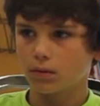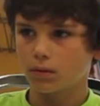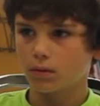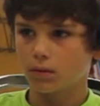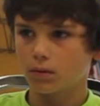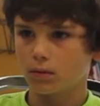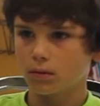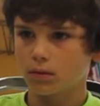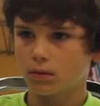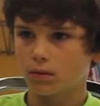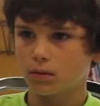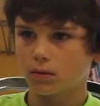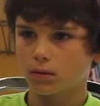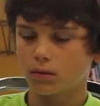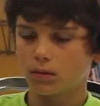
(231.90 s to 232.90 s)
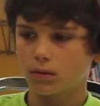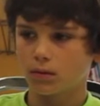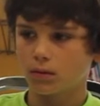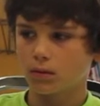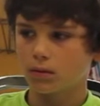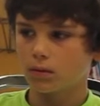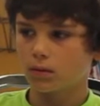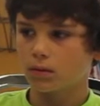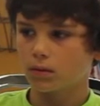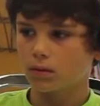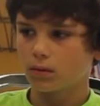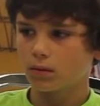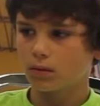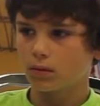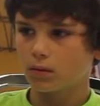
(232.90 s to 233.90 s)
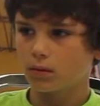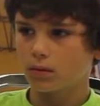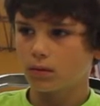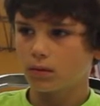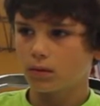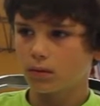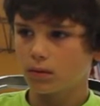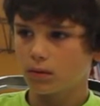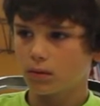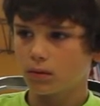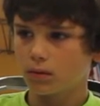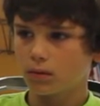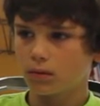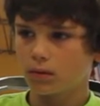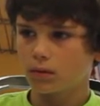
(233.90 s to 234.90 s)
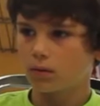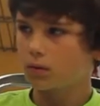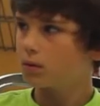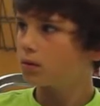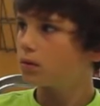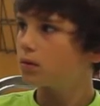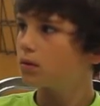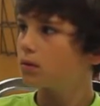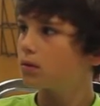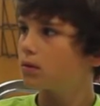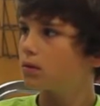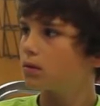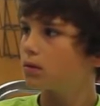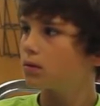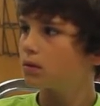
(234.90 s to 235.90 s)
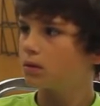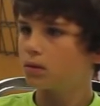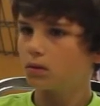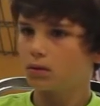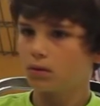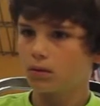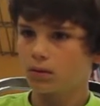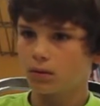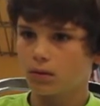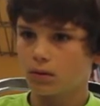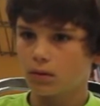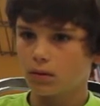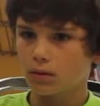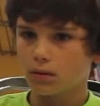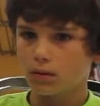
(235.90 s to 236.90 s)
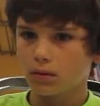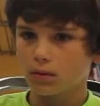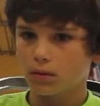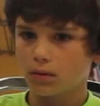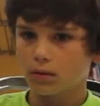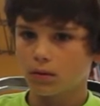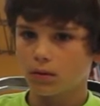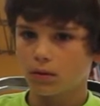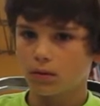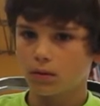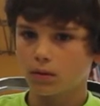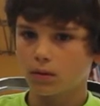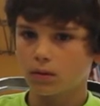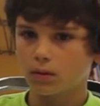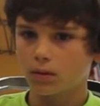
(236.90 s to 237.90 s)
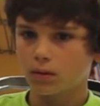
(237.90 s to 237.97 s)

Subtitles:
(silent)